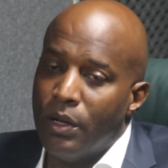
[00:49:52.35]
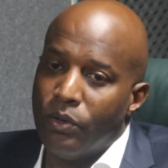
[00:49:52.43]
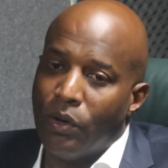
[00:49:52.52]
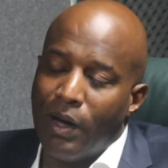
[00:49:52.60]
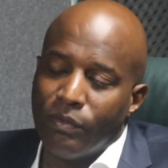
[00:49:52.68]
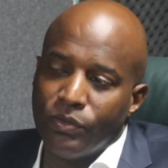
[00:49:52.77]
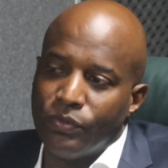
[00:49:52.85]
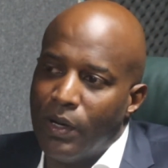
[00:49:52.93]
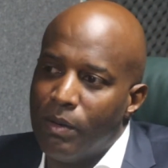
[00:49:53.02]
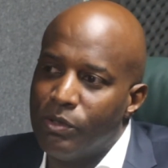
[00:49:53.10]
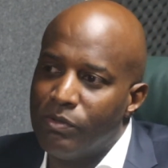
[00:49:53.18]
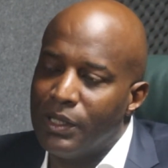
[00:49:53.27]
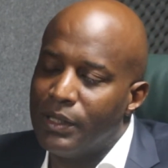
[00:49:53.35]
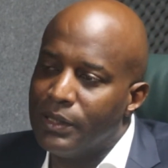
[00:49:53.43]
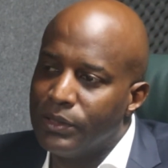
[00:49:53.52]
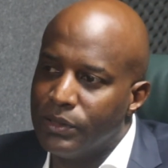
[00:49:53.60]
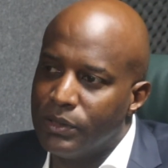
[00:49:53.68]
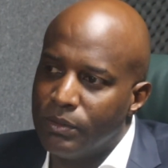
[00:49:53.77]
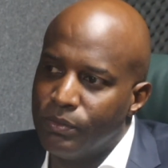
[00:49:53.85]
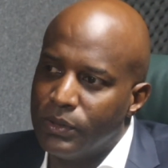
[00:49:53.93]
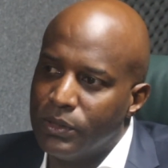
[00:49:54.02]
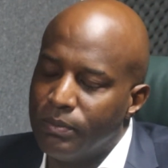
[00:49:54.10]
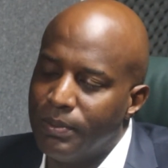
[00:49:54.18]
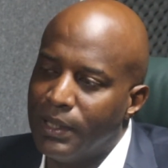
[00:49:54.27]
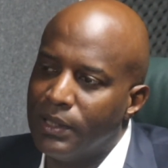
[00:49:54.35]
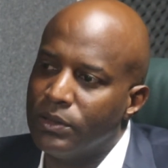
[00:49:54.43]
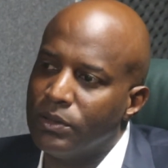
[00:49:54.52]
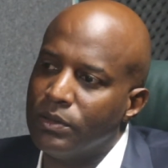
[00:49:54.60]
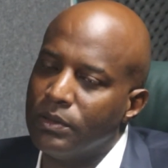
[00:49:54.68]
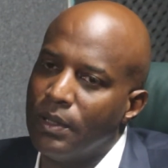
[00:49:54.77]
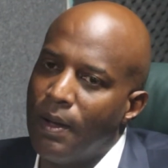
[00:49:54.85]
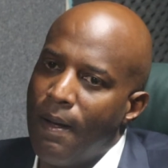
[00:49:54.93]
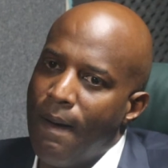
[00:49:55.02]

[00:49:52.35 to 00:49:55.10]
You have to form a relationship with your patients.